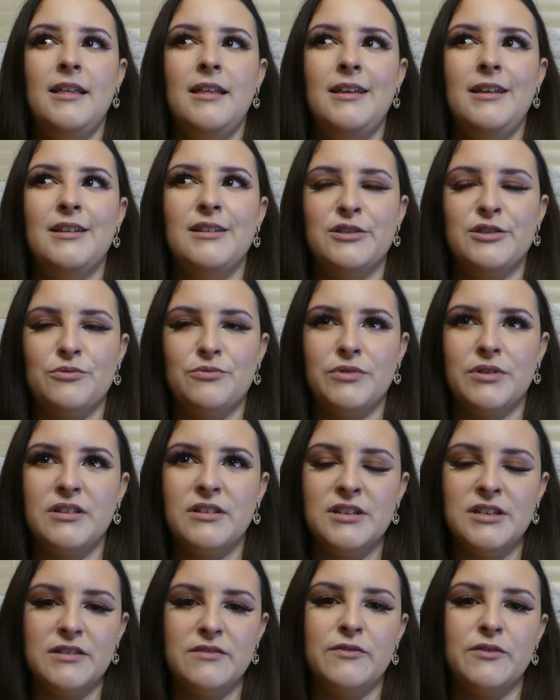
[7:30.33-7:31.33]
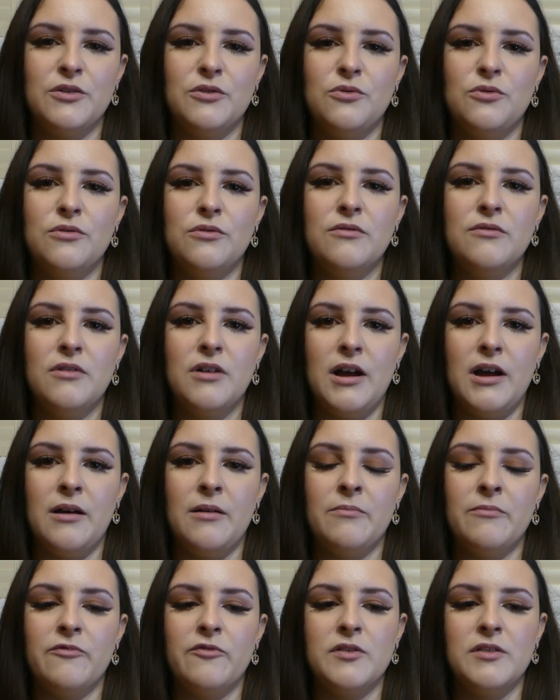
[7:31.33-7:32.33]
it's really difficult
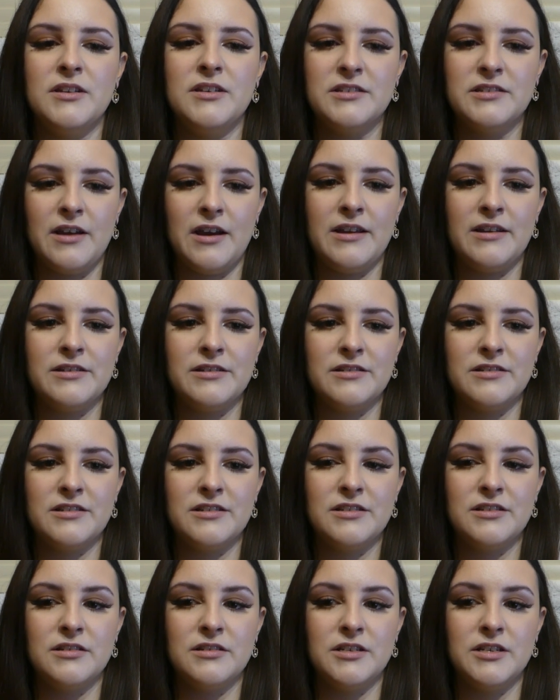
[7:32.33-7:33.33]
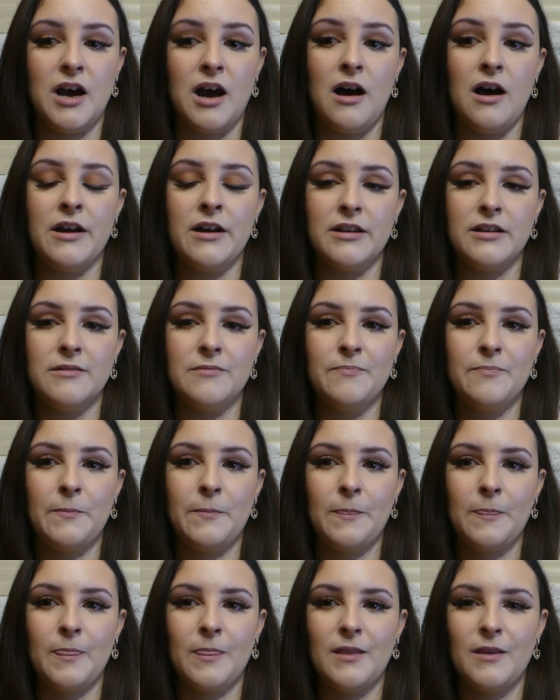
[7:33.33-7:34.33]
for these scientists to target
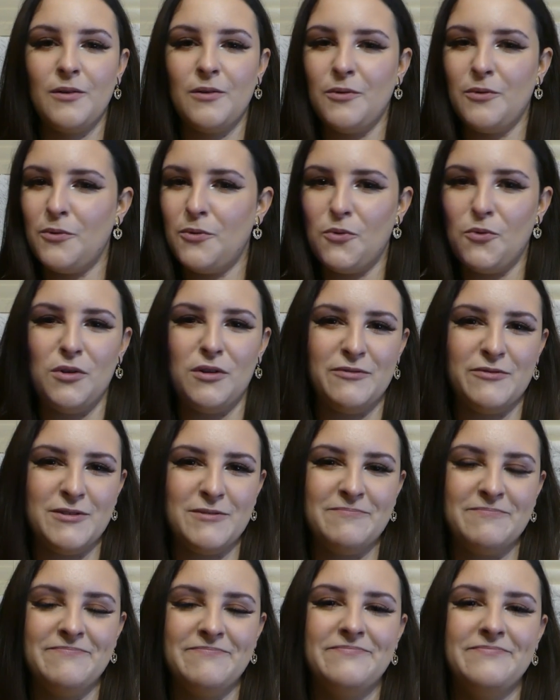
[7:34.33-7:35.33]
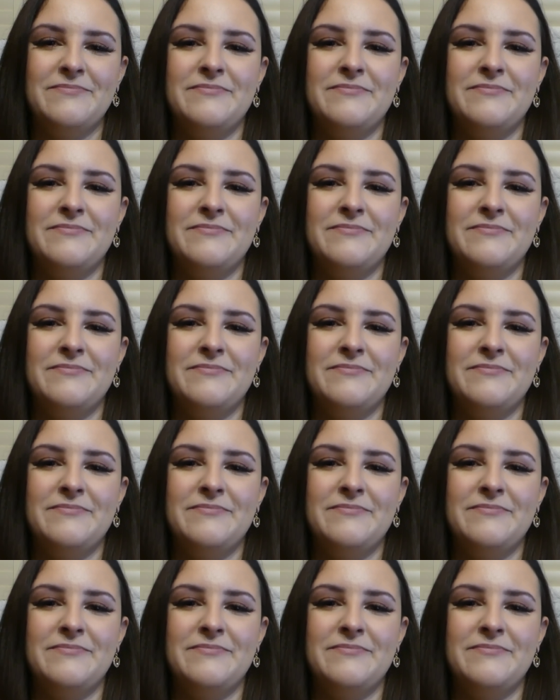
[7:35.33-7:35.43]
all of them.